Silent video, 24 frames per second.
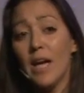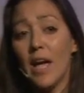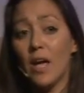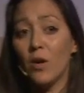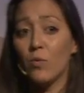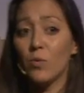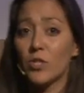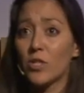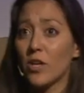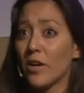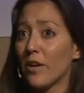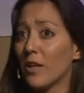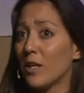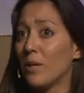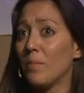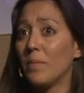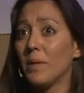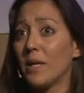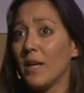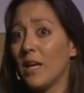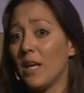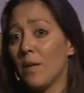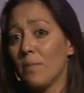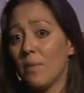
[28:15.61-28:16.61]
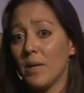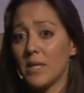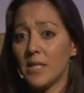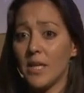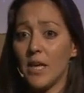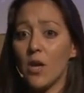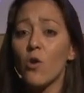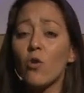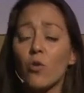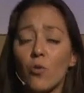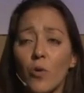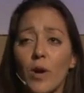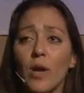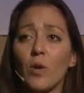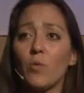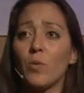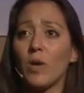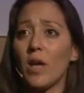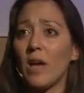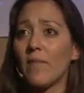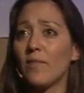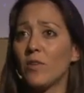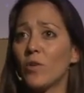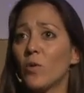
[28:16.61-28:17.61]
And we started at the beginning by saying, oh, great,
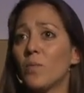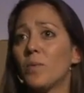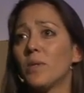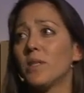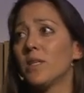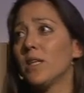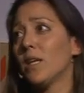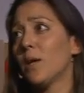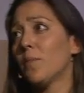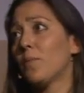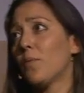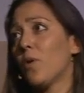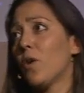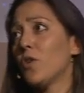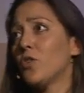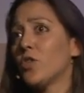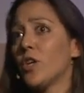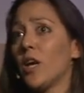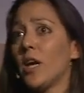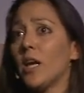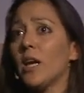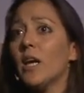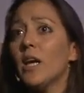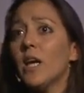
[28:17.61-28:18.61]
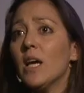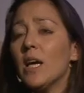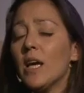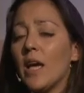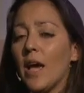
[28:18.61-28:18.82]
we have an open data project,